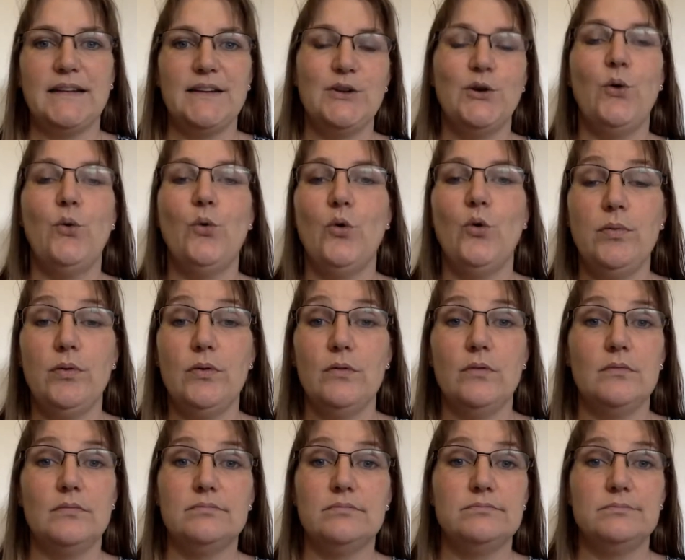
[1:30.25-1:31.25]
i hovedet
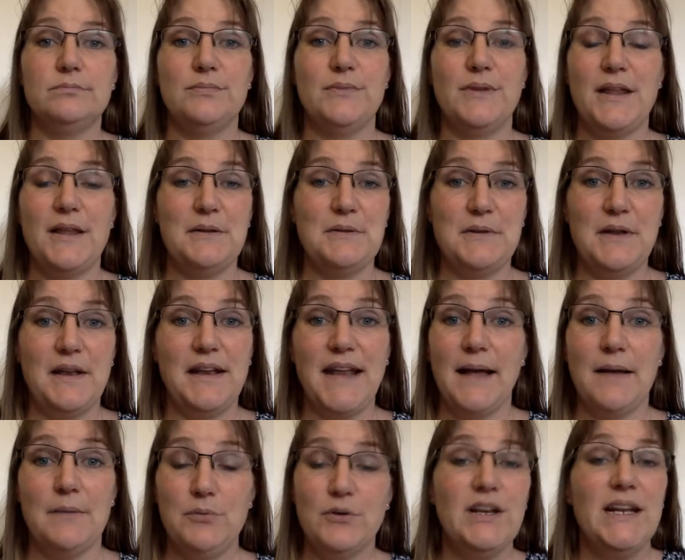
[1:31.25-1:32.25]

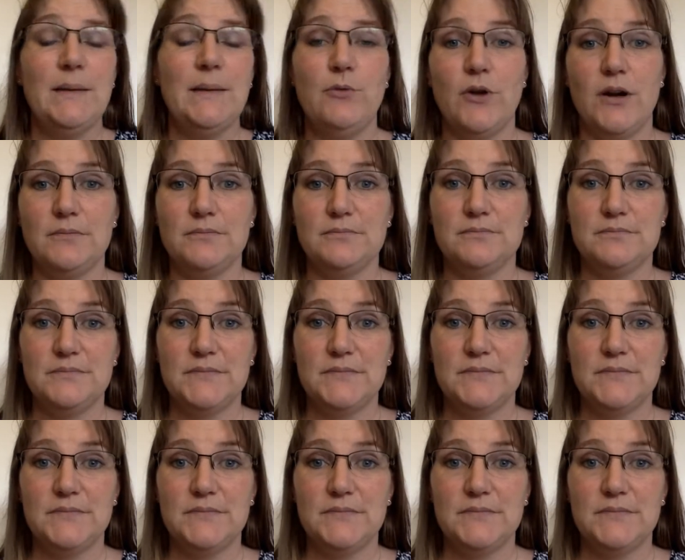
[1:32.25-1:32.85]
på lillebror.